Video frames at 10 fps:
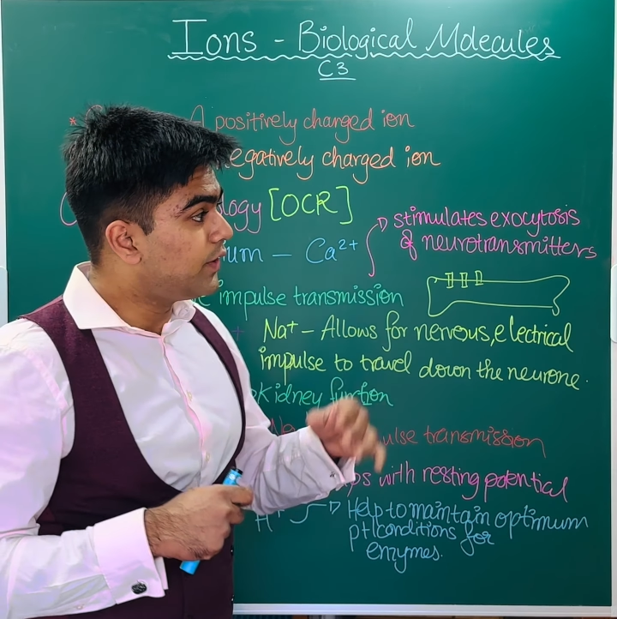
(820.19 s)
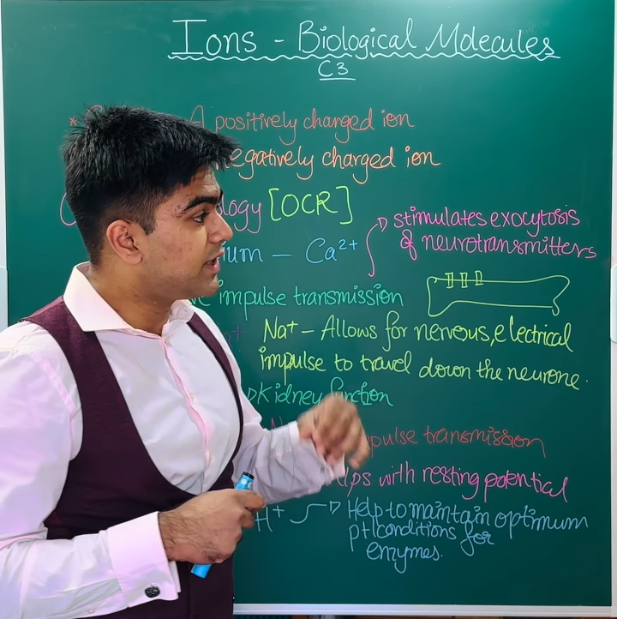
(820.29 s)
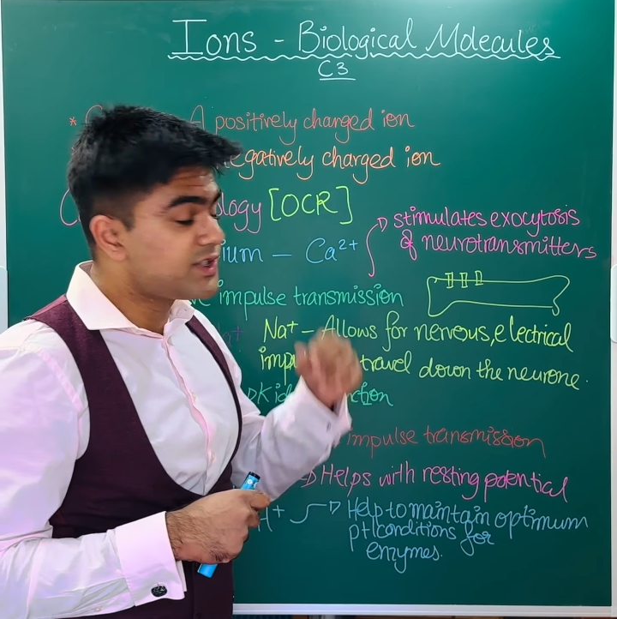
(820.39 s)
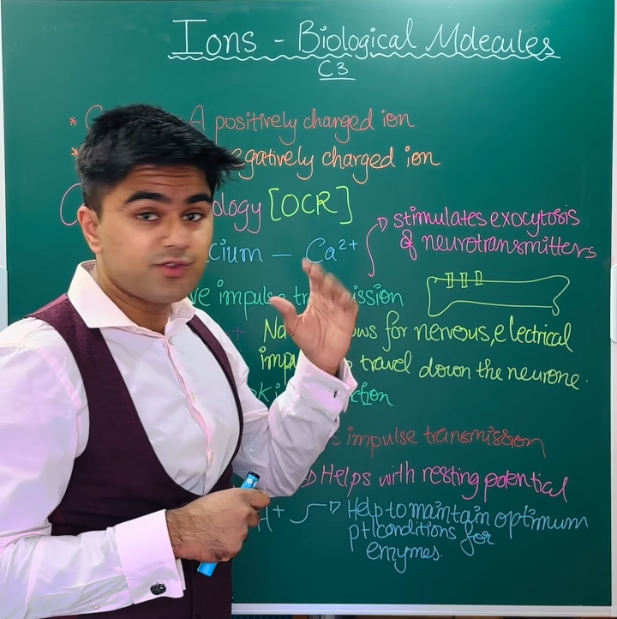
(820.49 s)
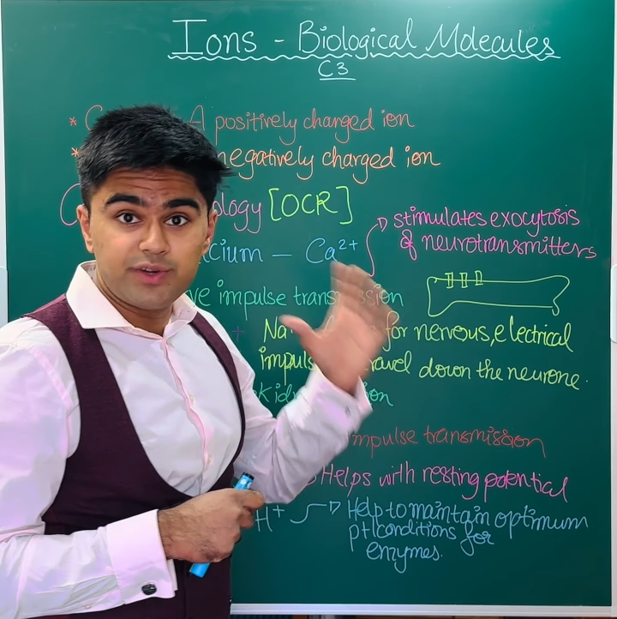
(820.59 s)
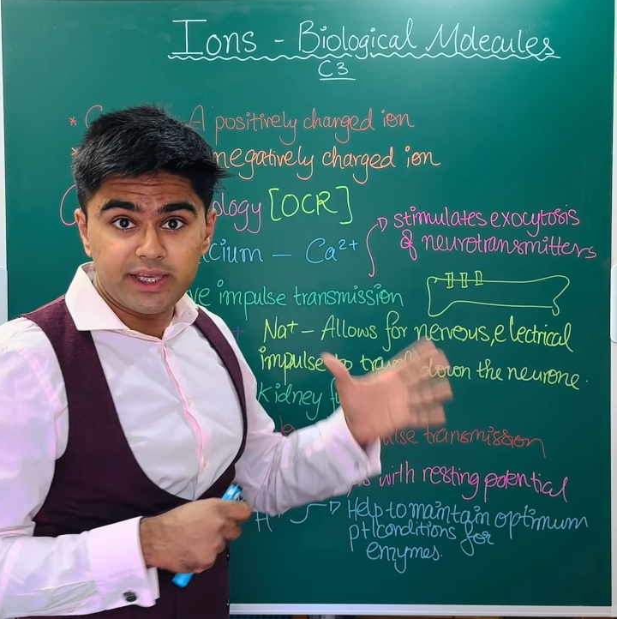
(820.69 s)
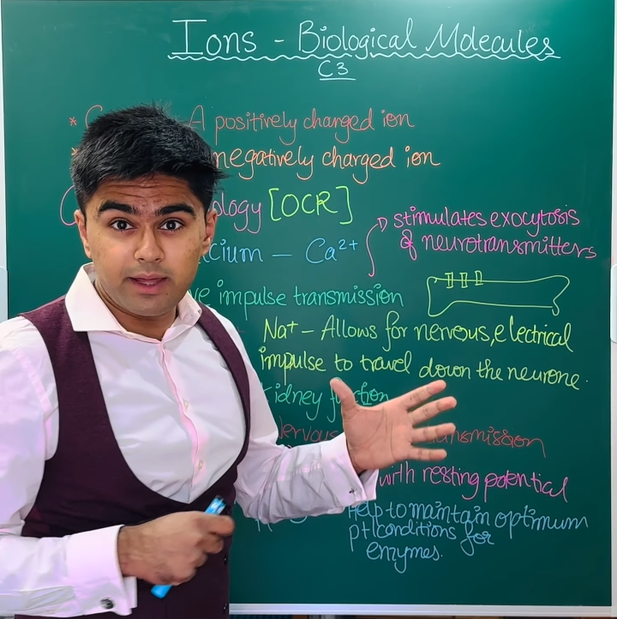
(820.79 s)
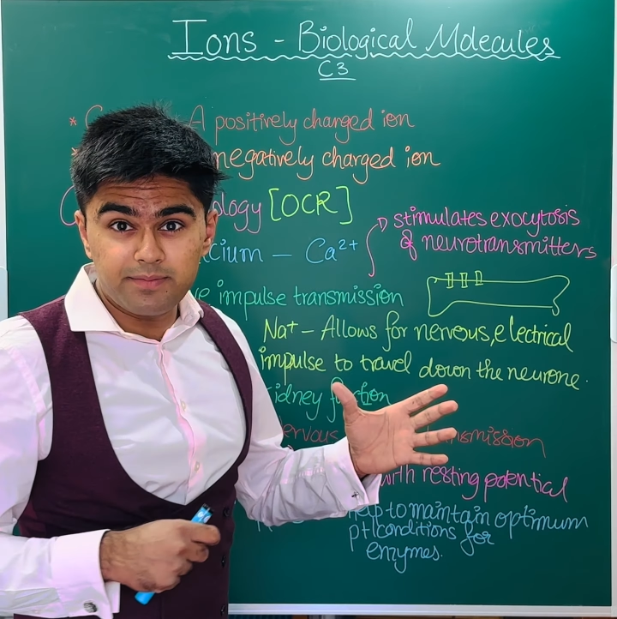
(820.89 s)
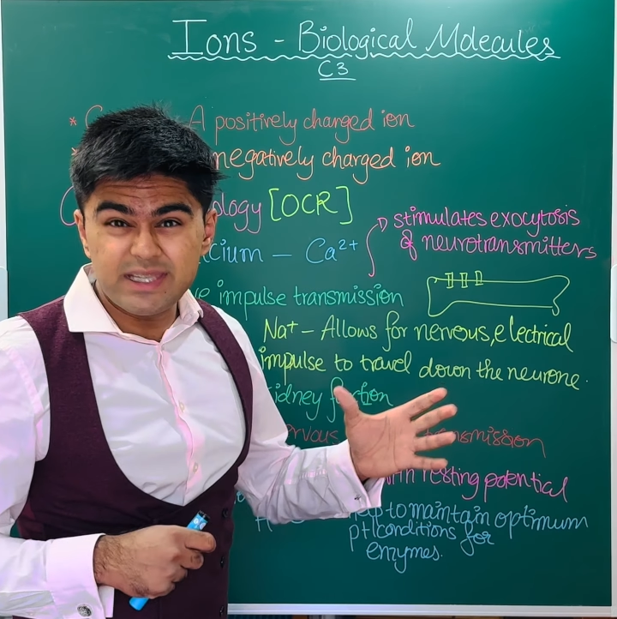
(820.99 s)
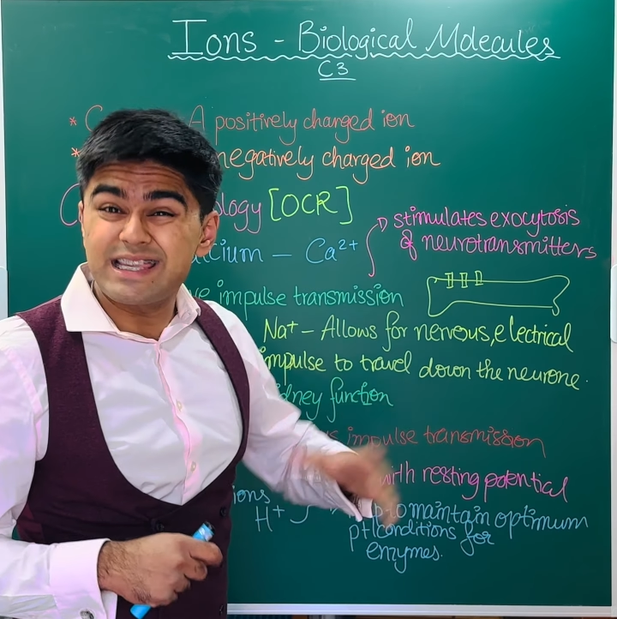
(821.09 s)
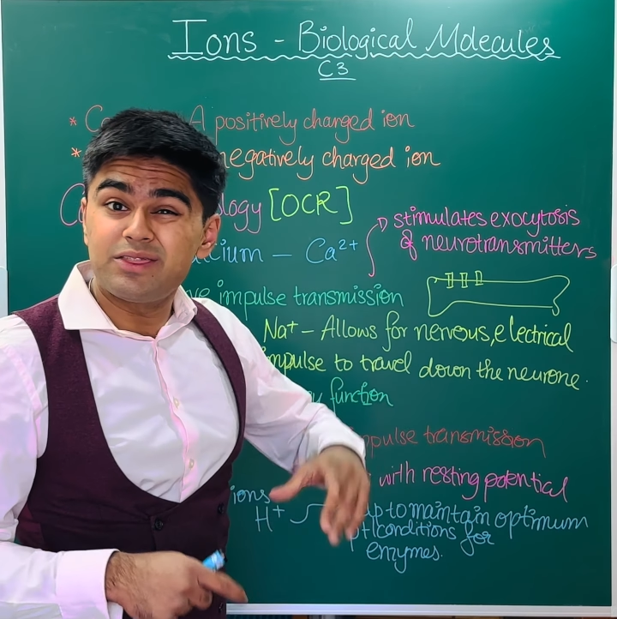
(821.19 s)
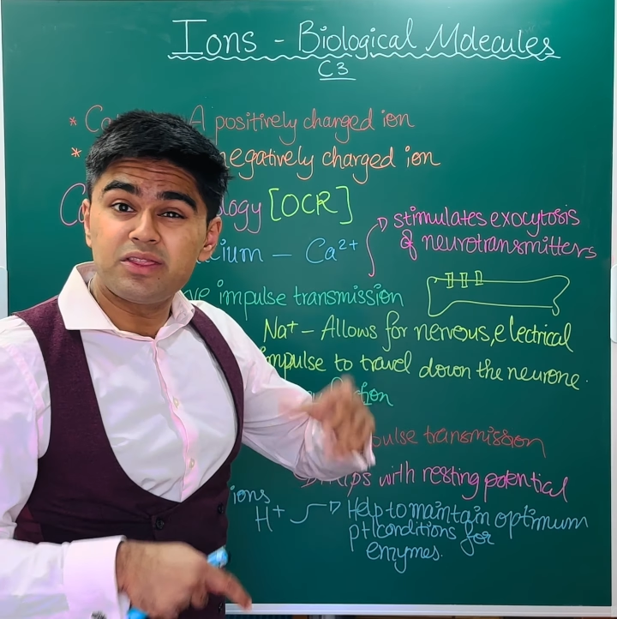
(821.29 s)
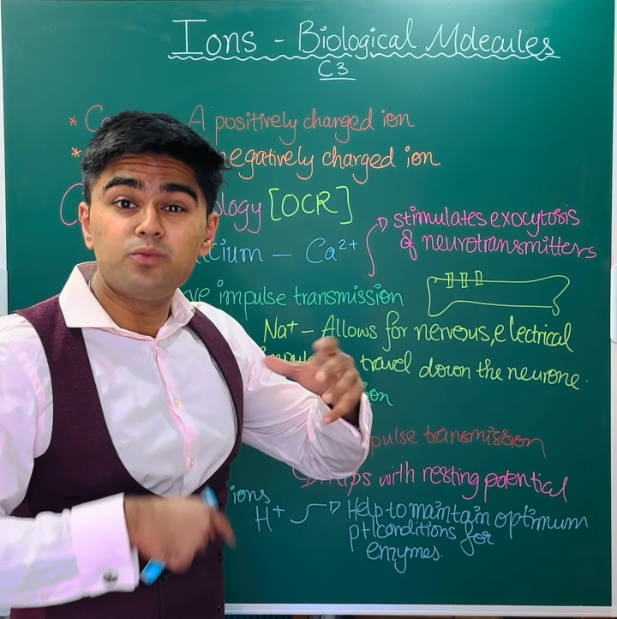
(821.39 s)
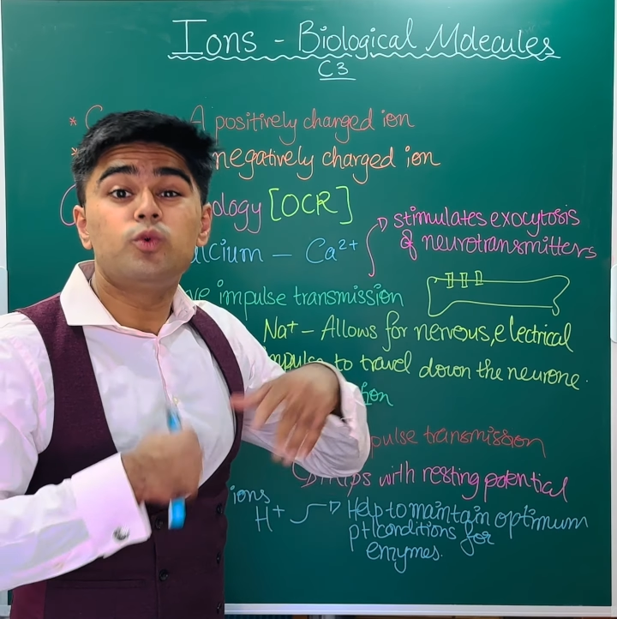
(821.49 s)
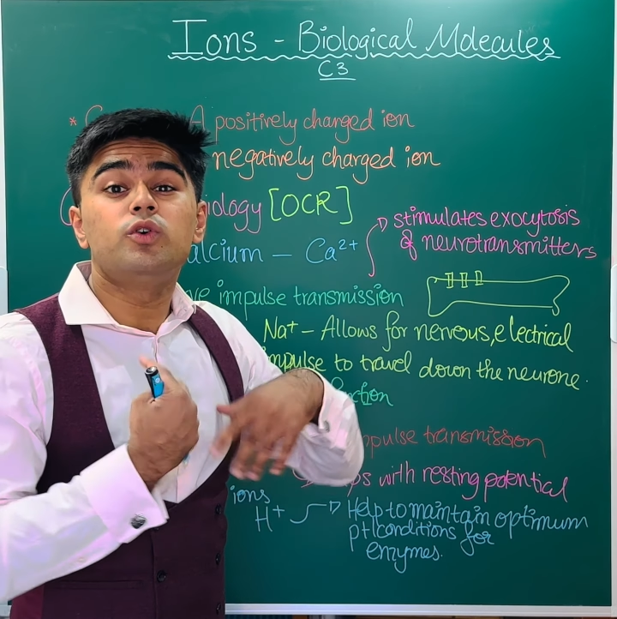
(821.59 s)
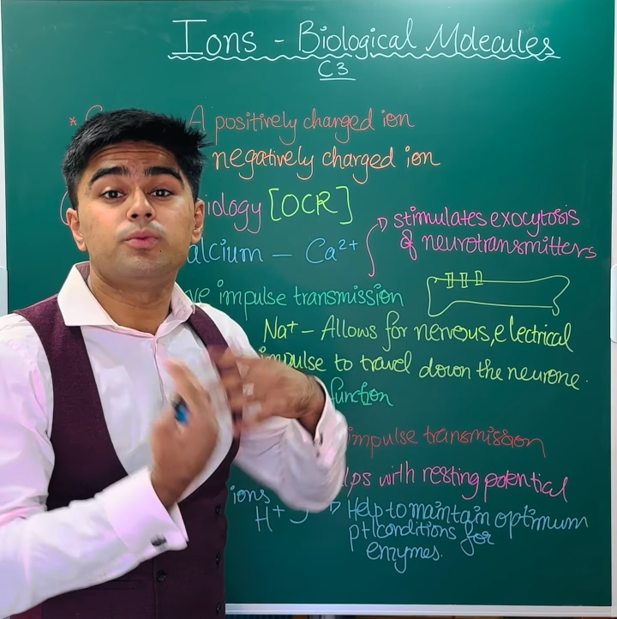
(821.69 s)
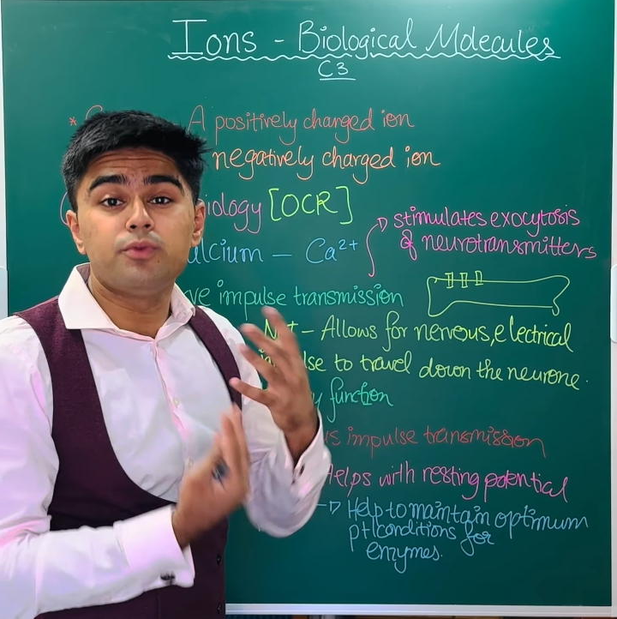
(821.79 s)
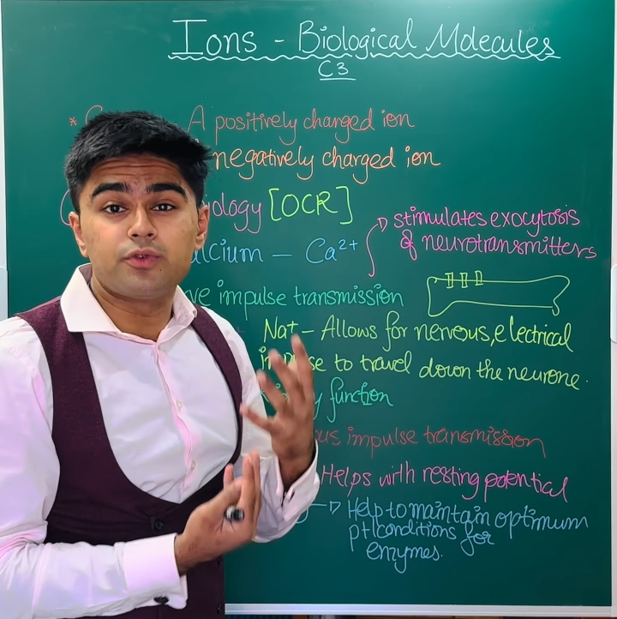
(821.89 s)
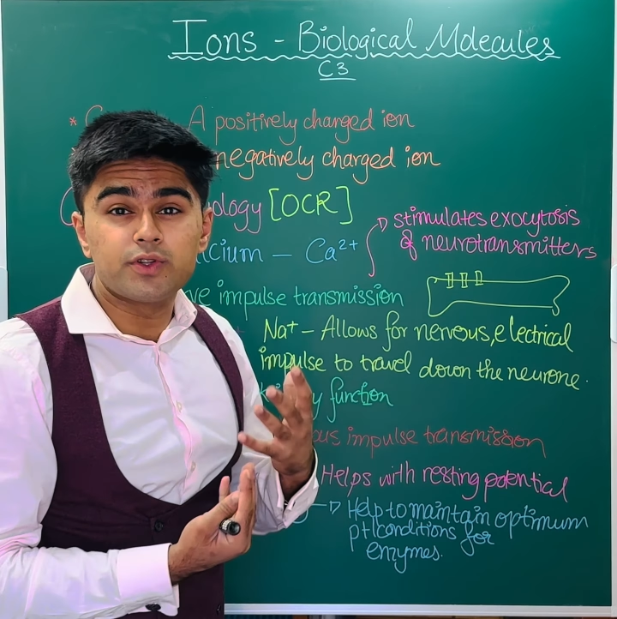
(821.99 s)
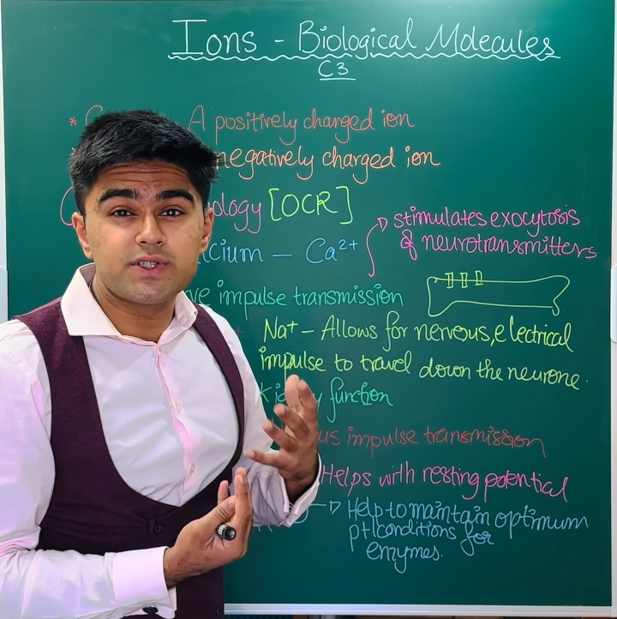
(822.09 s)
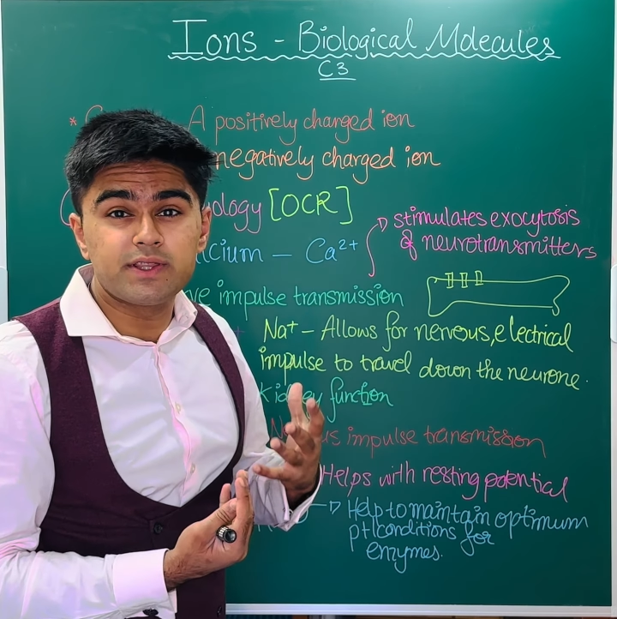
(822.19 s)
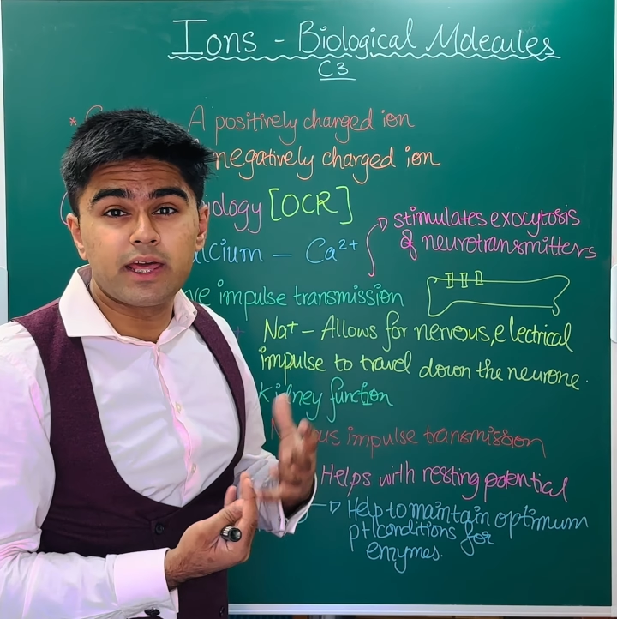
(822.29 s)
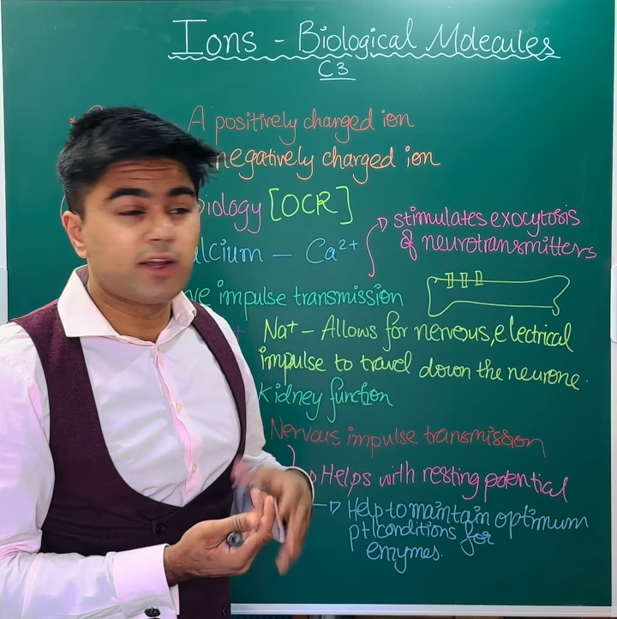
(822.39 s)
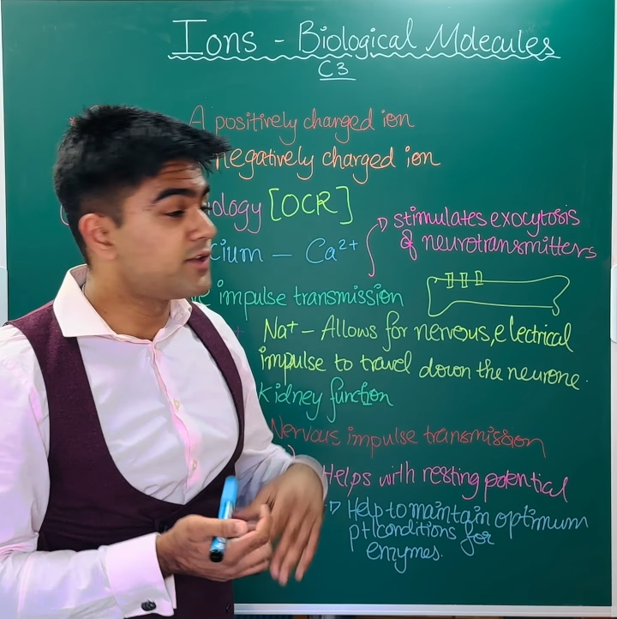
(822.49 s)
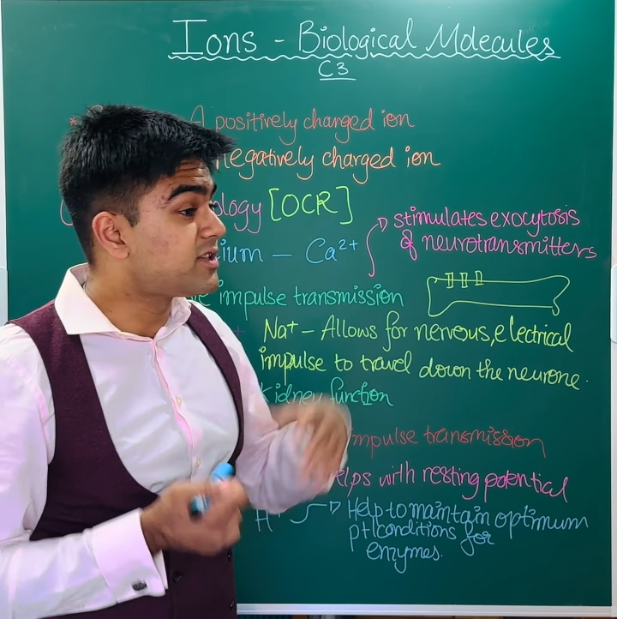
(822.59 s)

let's just recap these and then we'll move on to the anions.